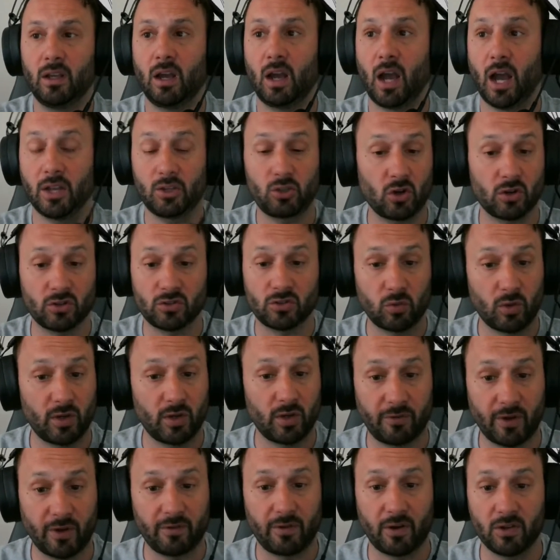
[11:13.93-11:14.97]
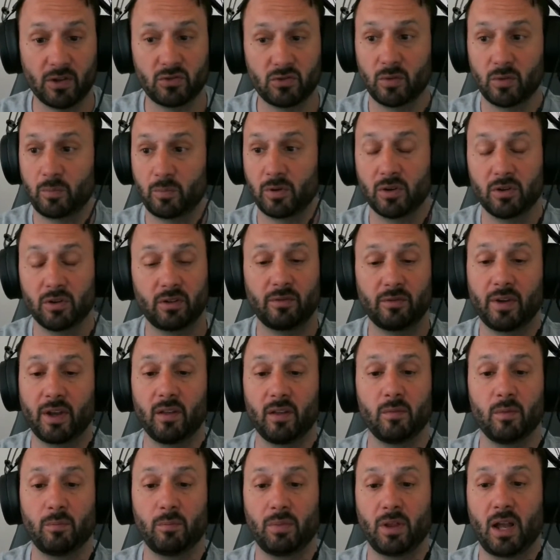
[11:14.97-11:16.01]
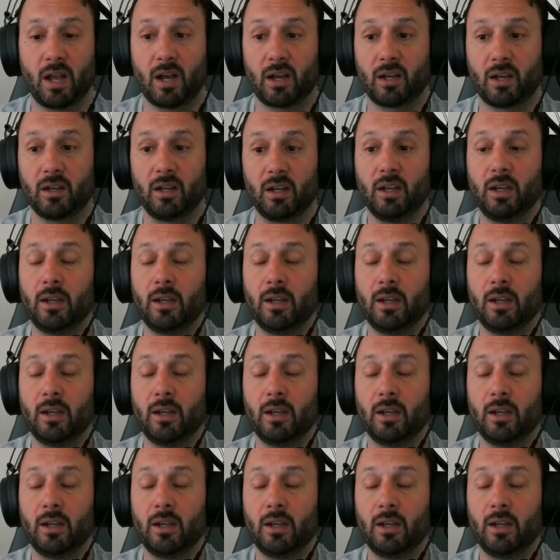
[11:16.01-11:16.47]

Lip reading: I charge $2,500 per development block,